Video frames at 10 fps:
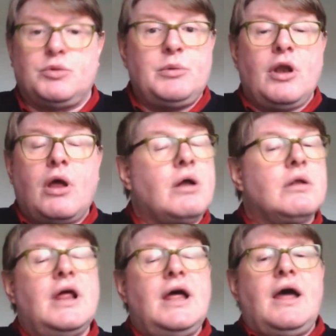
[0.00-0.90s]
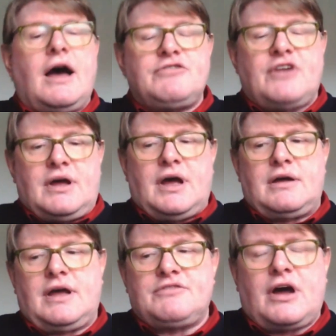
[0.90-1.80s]
We will all
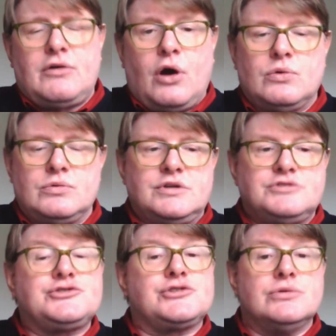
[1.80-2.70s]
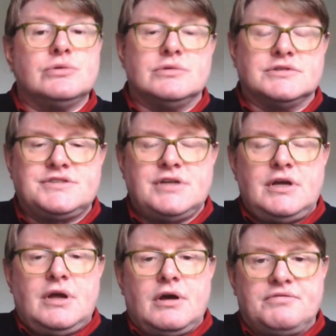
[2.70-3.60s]
have our own schools
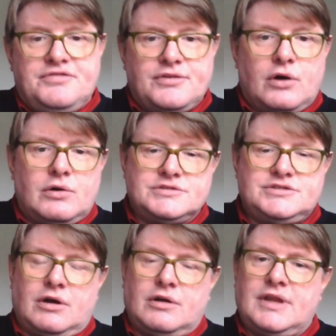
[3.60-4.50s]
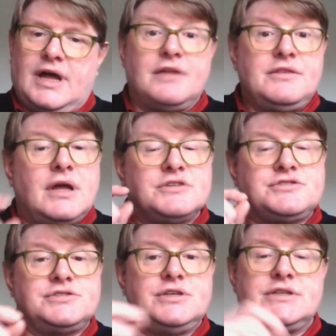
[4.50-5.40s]
of thought on that, and that's
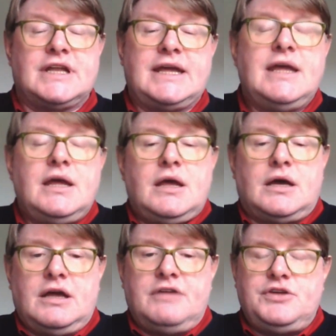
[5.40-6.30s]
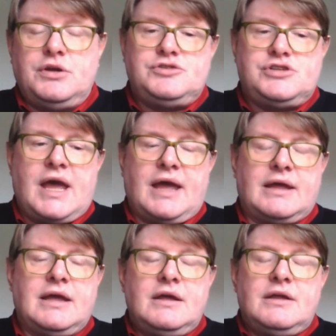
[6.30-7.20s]
certainly, if you
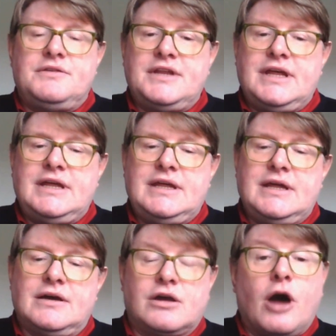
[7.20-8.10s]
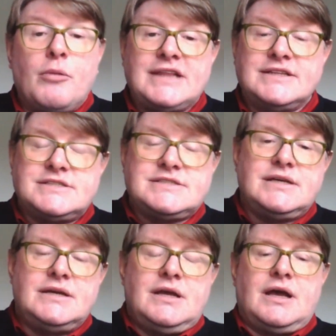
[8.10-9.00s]
check the comments
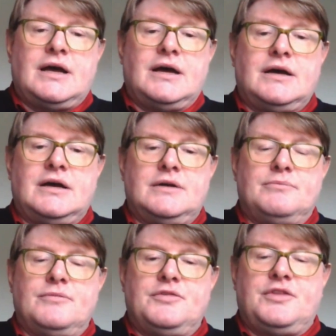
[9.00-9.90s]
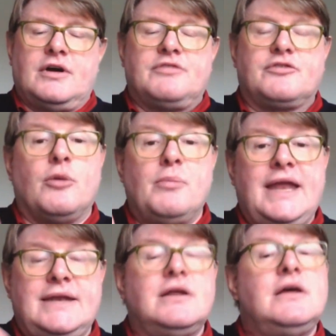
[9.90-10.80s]
that have come
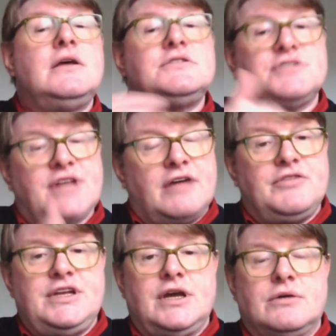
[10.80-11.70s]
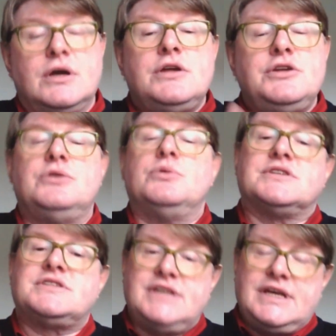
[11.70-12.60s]
in to that video, you will
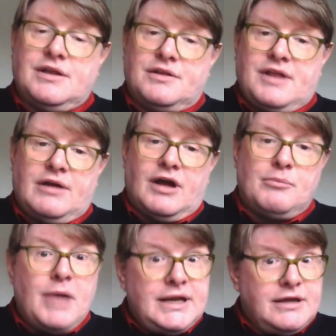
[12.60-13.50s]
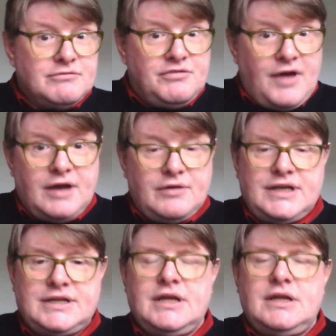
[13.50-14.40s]
see that there are many and
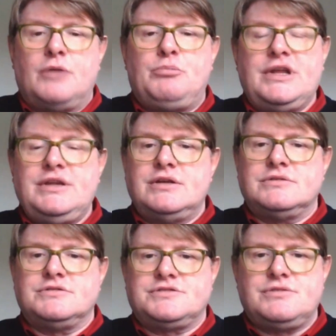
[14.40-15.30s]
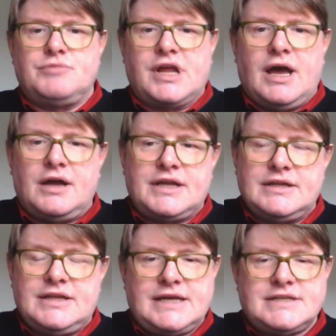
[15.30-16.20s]
varied opinions
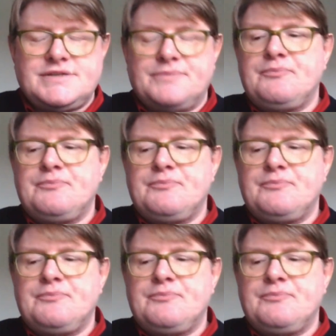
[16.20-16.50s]
regarding this.